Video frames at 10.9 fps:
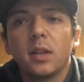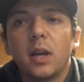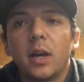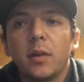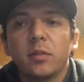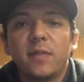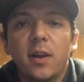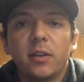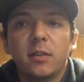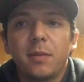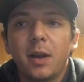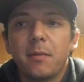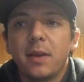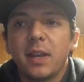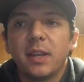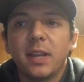It was founded by a
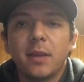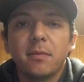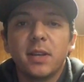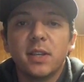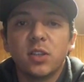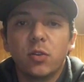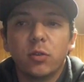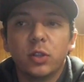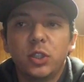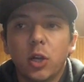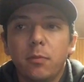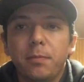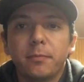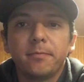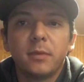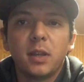man named Isidore Sharp.
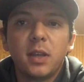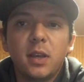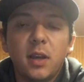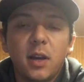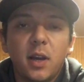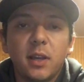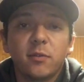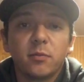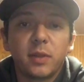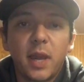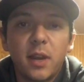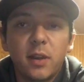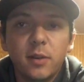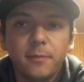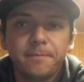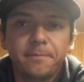He's from
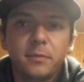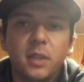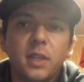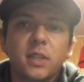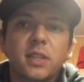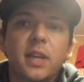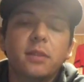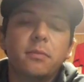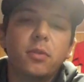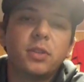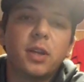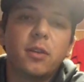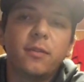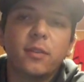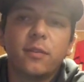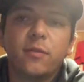Canada. He designed a motel
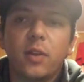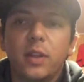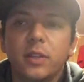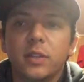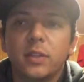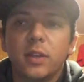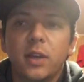for a friend.